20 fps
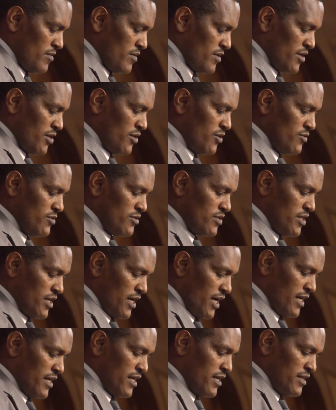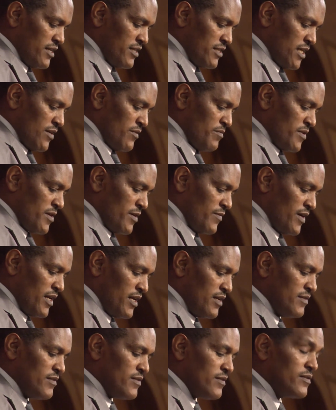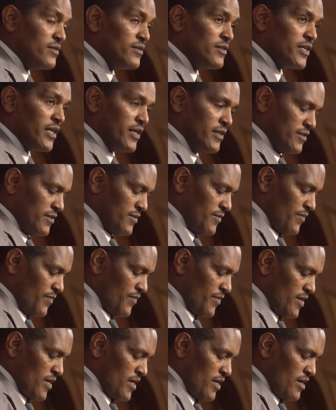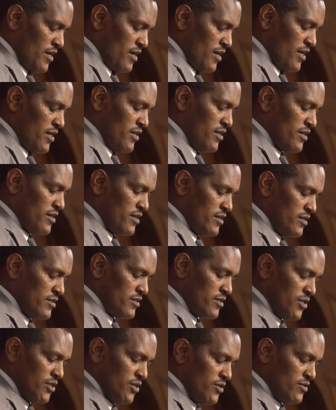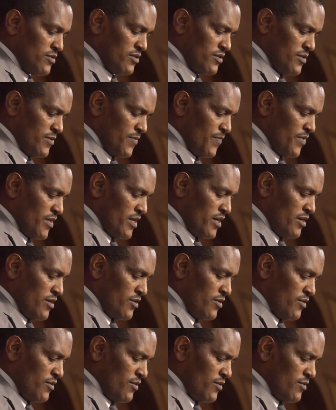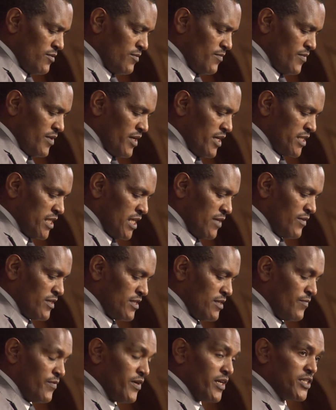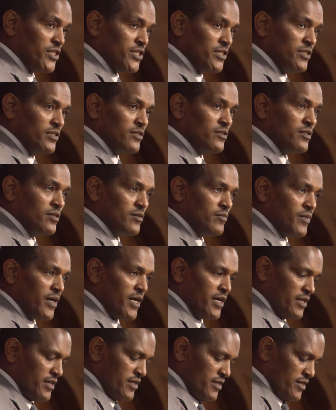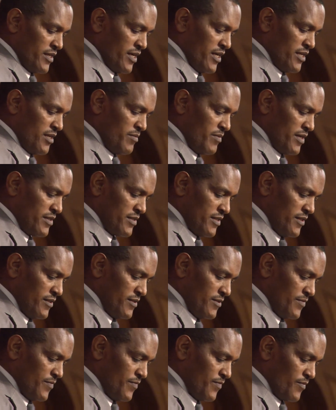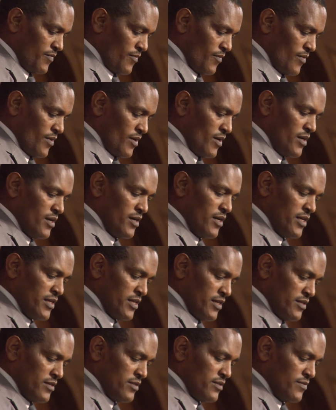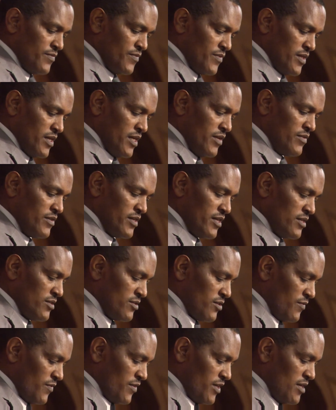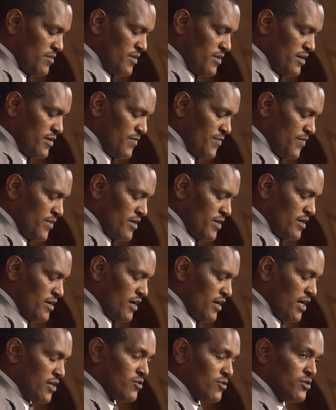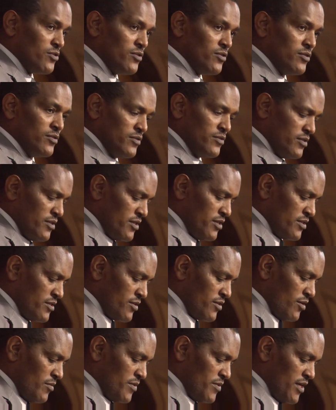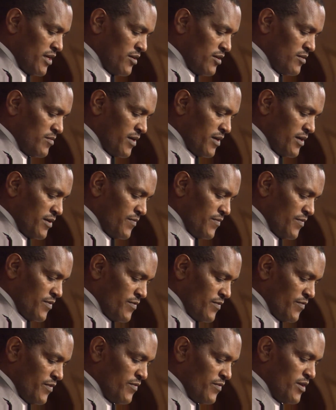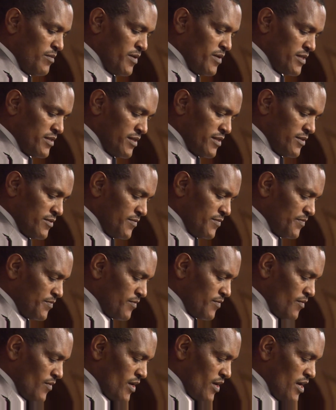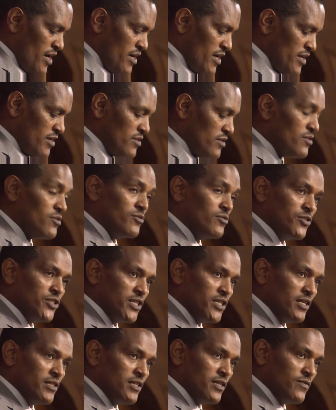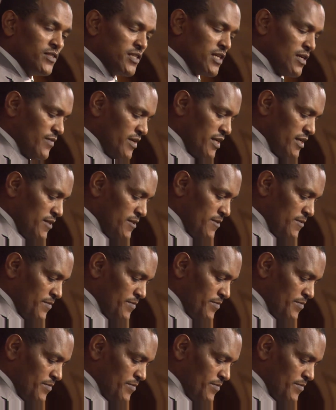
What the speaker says: reduced adult HIV prevalence rate, and reduced new HIV infections by 90%, and the incidence of TB has also dropped down by 50%. Increased nutritional service coverage,